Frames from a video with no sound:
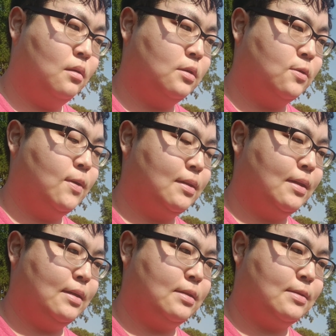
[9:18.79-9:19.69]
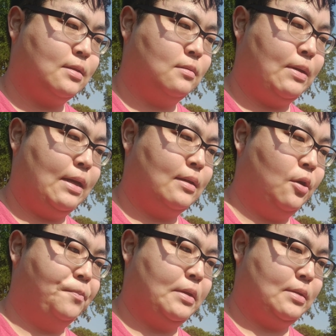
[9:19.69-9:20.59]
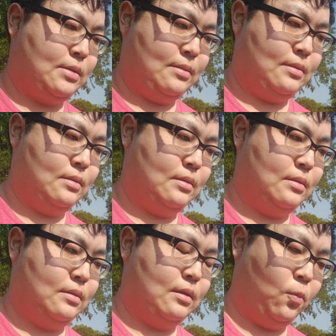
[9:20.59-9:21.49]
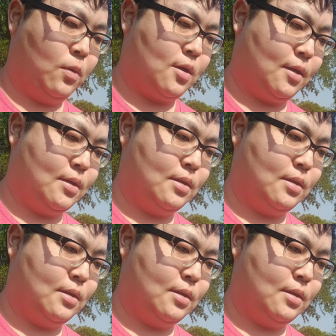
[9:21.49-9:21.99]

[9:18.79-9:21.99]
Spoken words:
doing this might help the work,